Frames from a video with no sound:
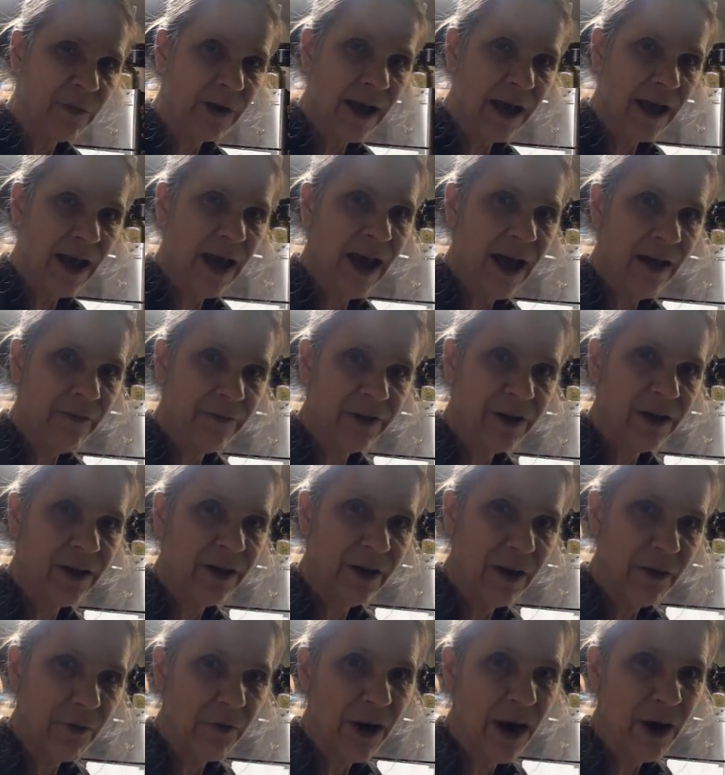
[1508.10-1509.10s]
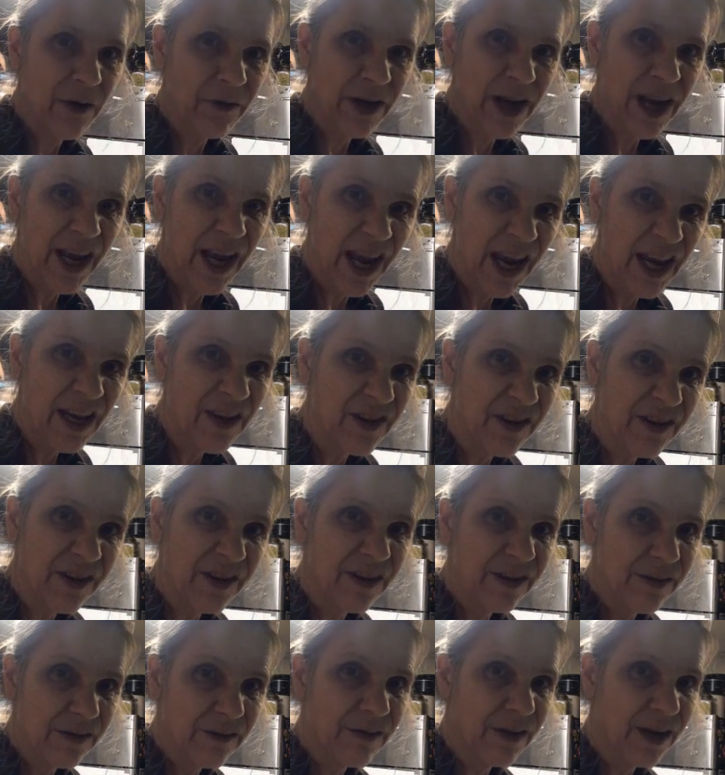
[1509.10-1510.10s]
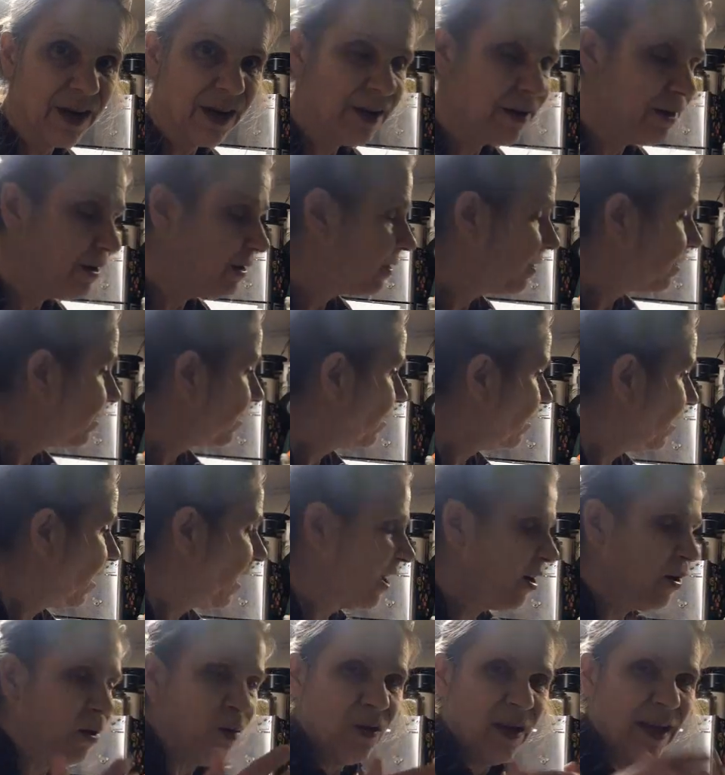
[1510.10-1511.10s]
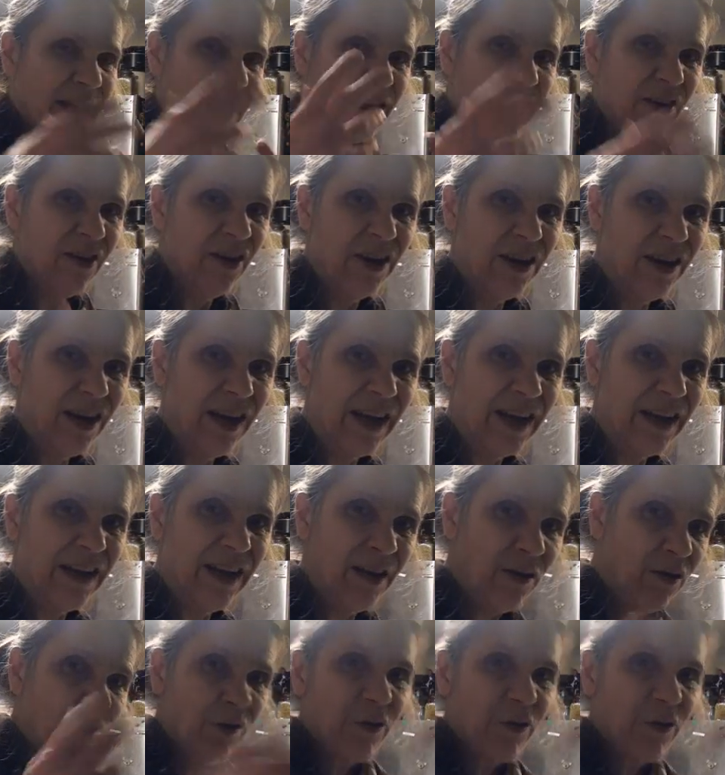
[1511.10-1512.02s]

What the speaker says: it at around 8, right? I don't like it on 9. I